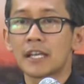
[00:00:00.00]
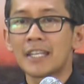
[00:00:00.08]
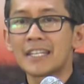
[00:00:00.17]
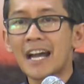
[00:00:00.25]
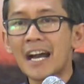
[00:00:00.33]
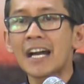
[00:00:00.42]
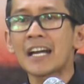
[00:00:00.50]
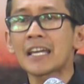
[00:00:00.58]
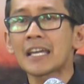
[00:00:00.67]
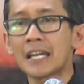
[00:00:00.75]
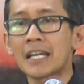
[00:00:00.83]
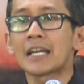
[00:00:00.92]
and
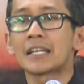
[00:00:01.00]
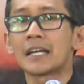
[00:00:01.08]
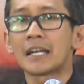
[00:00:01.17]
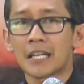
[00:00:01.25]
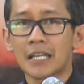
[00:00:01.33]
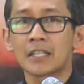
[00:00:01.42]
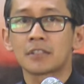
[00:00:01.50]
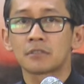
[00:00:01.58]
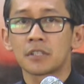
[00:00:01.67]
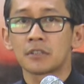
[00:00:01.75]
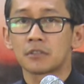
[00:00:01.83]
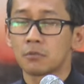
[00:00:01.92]
I had a
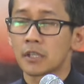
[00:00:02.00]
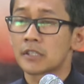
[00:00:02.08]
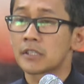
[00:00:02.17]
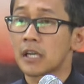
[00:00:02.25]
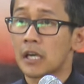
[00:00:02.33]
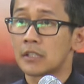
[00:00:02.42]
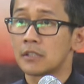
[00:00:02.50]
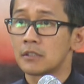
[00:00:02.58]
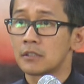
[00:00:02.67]
hatred towards God.